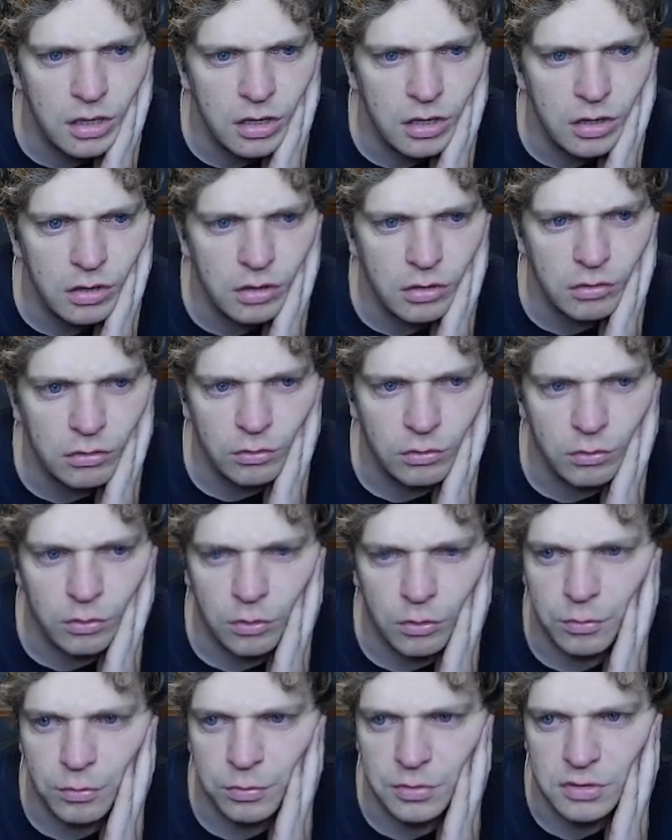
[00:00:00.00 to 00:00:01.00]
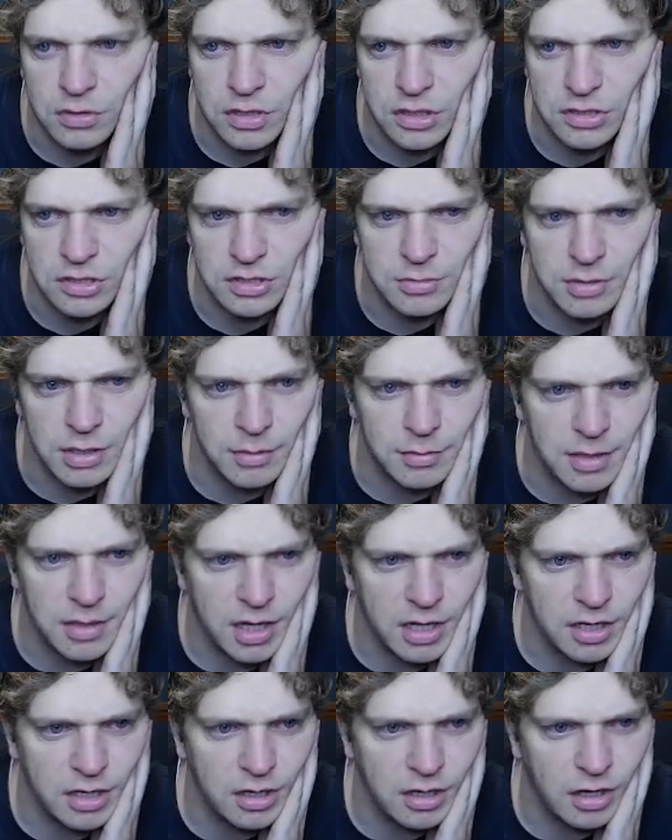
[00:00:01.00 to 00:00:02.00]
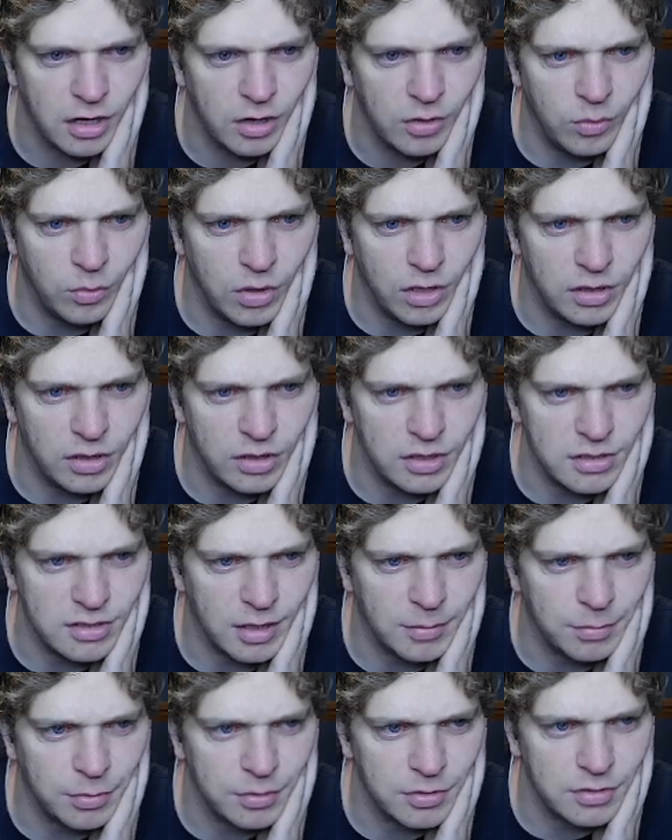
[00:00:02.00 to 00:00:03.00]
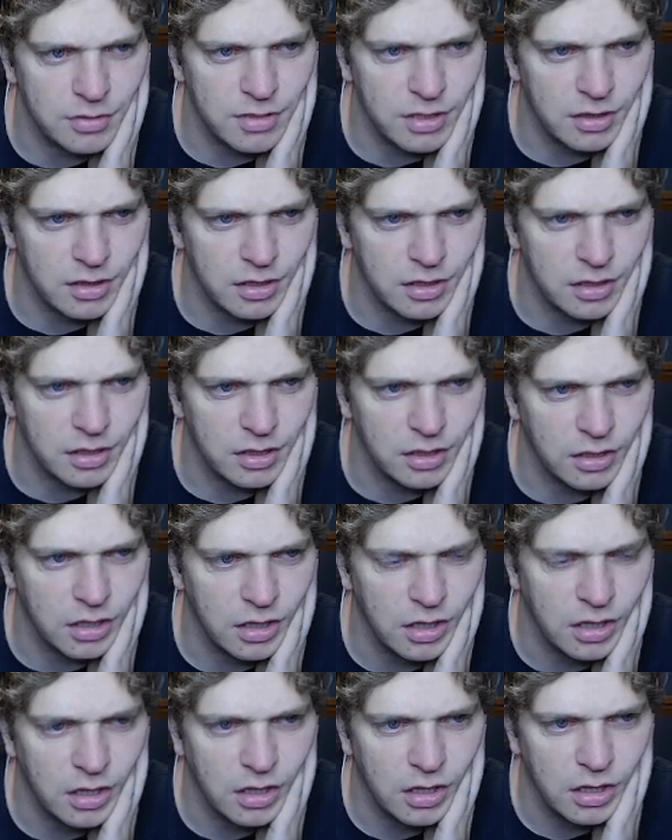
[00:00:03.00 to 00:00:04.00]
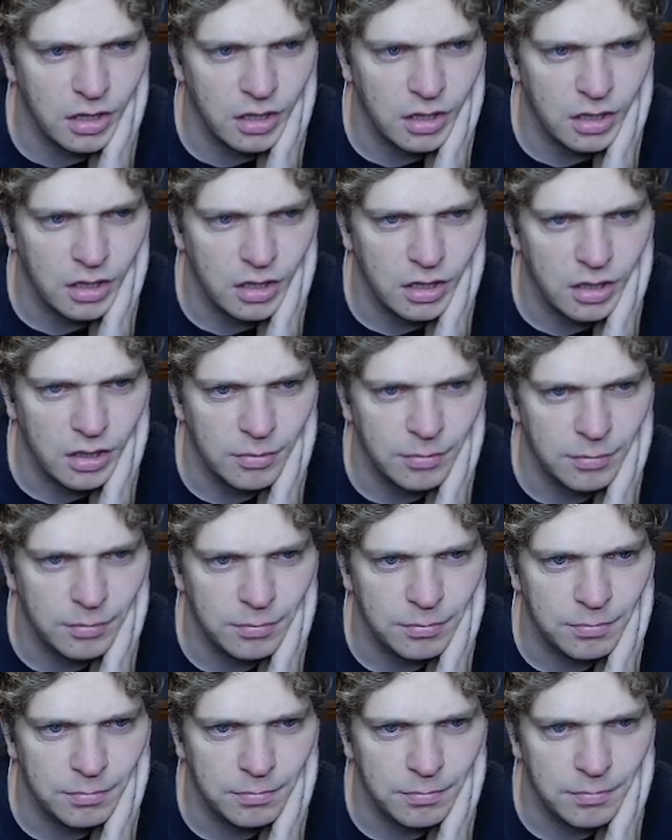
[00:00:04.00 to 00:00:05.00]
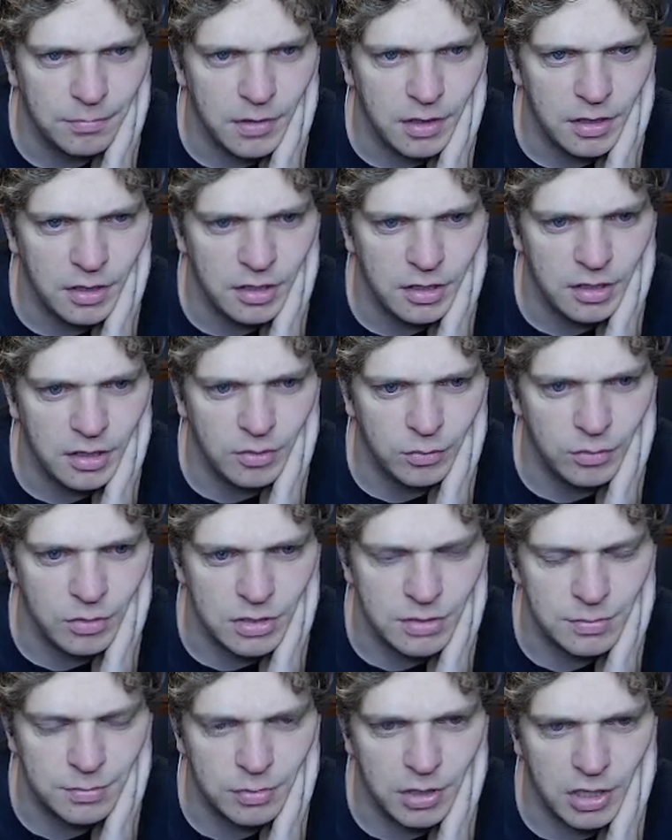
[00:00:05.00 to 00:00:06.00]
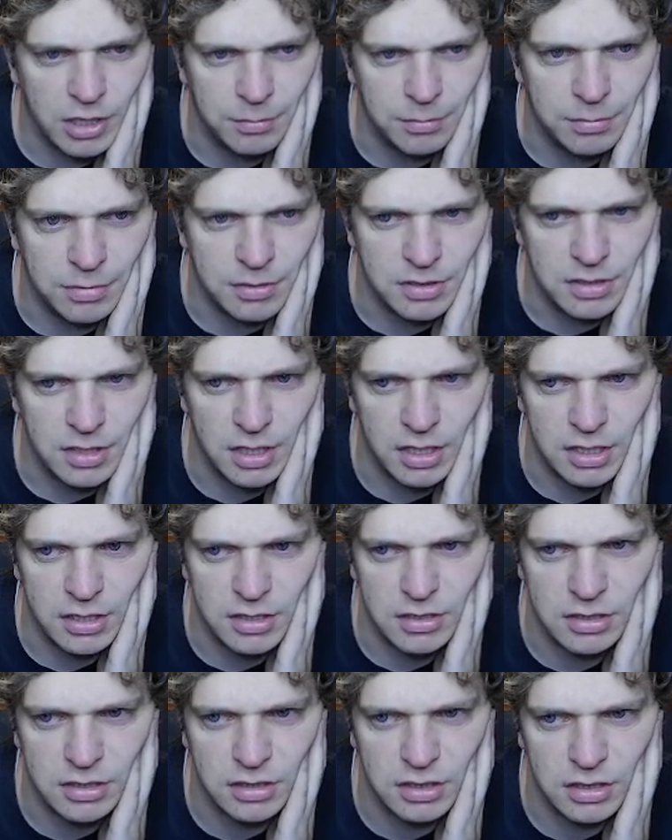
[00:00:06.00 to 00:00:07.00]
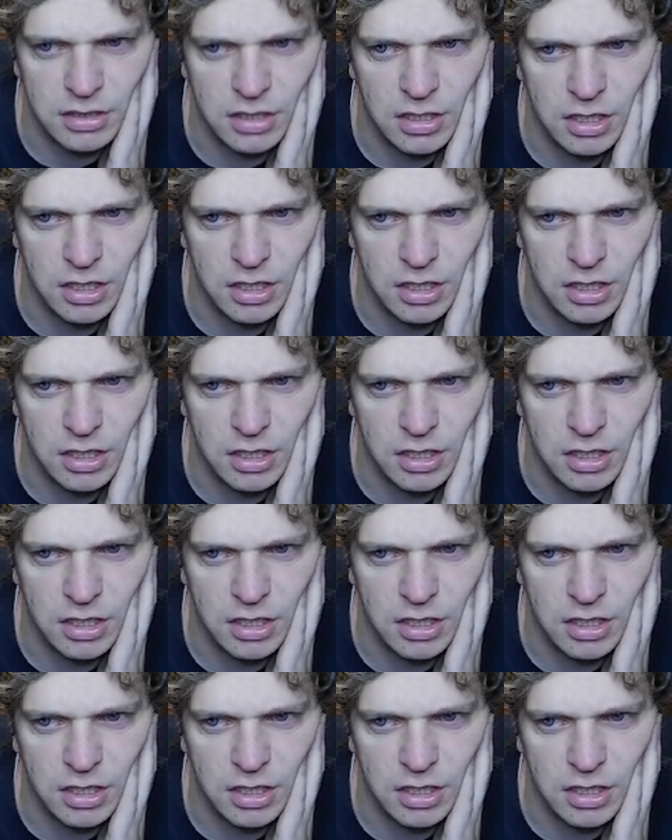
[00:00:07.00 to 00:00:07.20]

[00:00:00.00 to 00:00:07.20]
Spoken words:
Aurora Procession is maybe. I can cut one of these leopards, I think. Unending Whisper I could potentially cut,